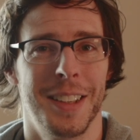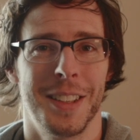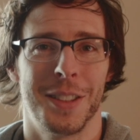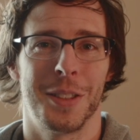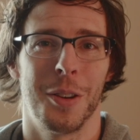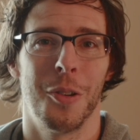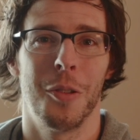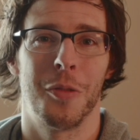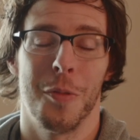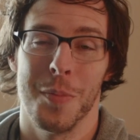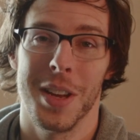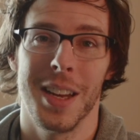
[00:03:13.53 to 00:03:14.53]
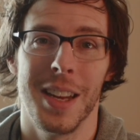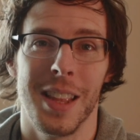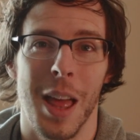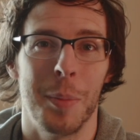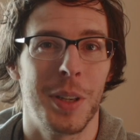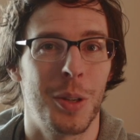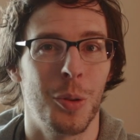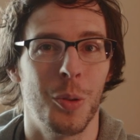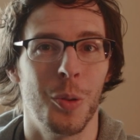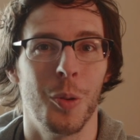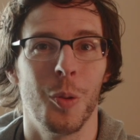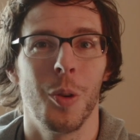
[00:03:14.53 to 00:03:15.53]
So for me, that'd be
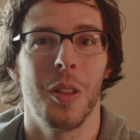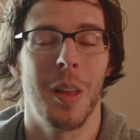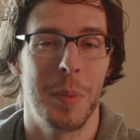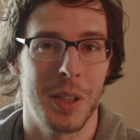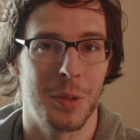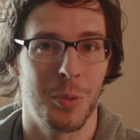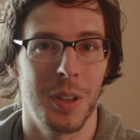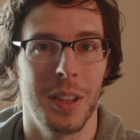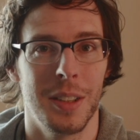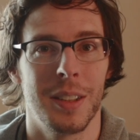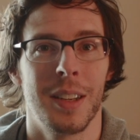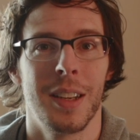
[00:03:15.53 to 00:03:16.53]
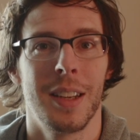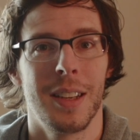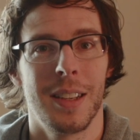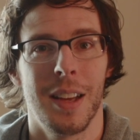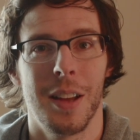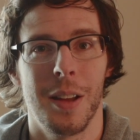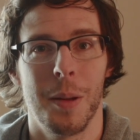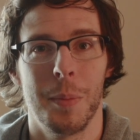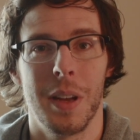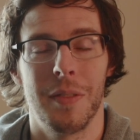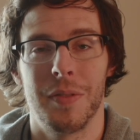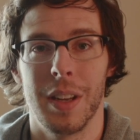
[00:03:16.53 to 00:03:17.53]
cool. That'd be sweet.
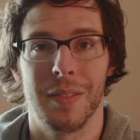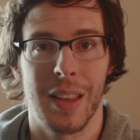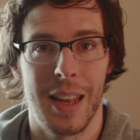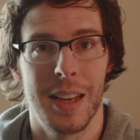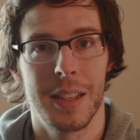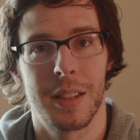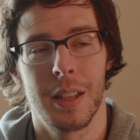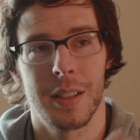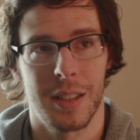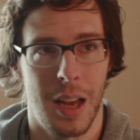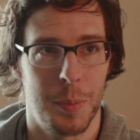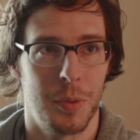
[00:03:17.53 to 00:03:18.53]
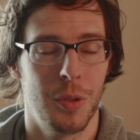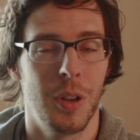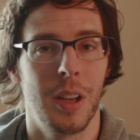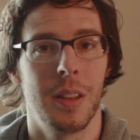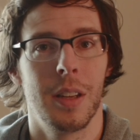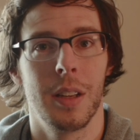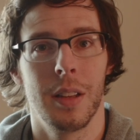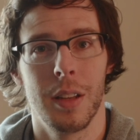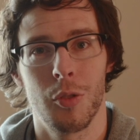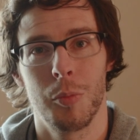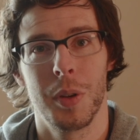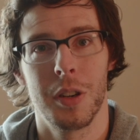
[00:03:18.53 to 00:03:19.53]
If that is the Disciple and the
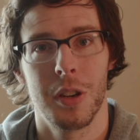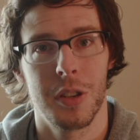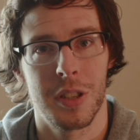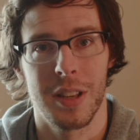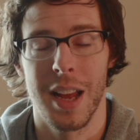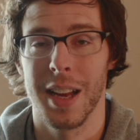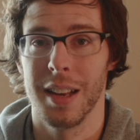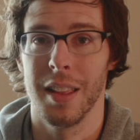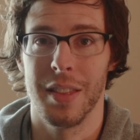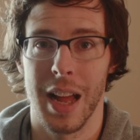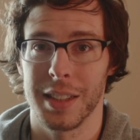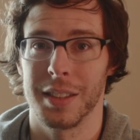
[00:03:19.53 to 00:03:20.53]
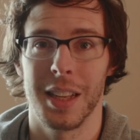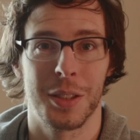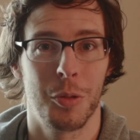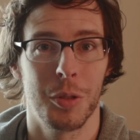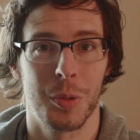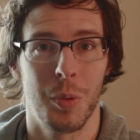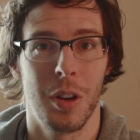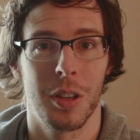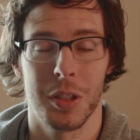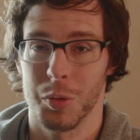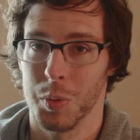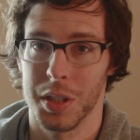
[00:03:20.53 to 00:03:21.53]
Tormentors, then hey, that's cool as well,
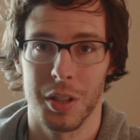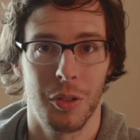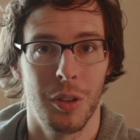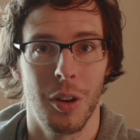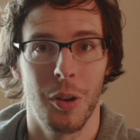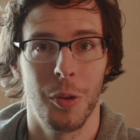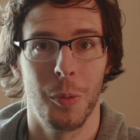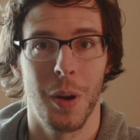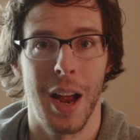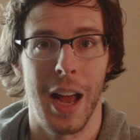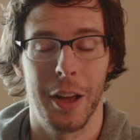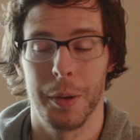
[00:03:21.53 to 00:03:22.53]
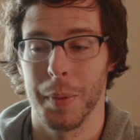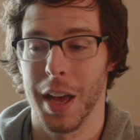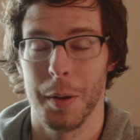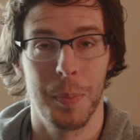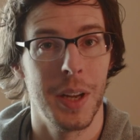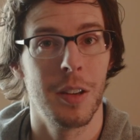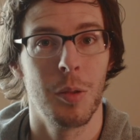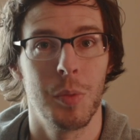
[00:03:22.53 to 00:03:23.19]
because we still don't know how to beat them.